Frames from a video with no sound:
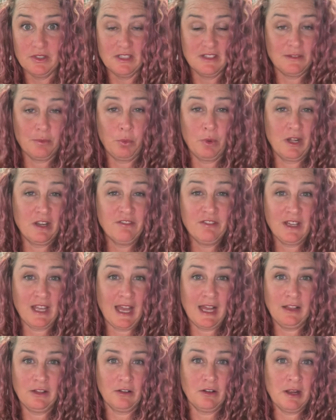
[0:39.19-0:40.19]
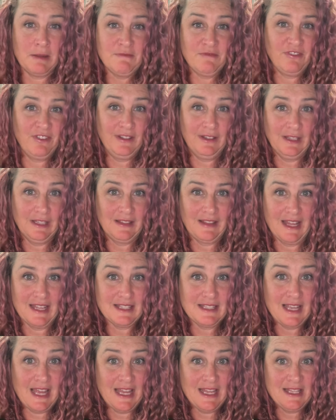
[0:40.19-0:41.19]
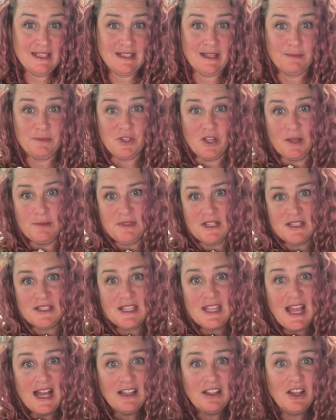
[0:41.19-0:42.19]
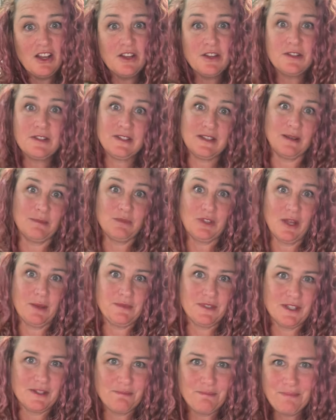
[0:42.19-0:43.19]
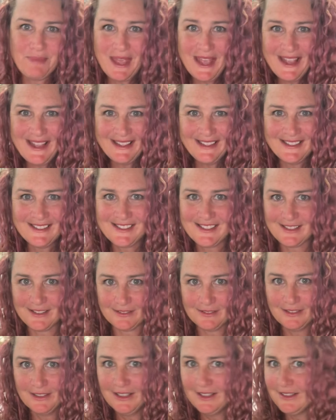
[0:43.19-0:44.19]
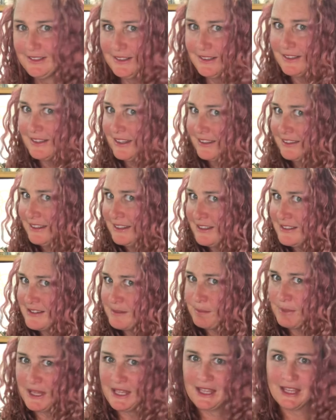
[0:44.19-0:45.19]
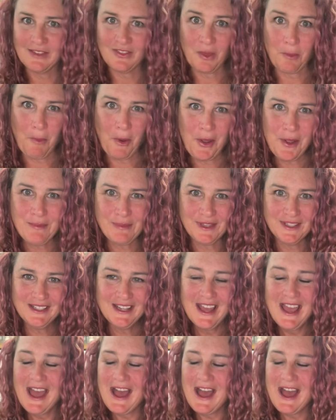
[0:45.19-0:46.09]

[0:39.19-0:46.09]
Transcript: It's whatever colour I'm feeling that day. Sometimes it's yellows, sometimes it's pinks. I think it's pink at the moment.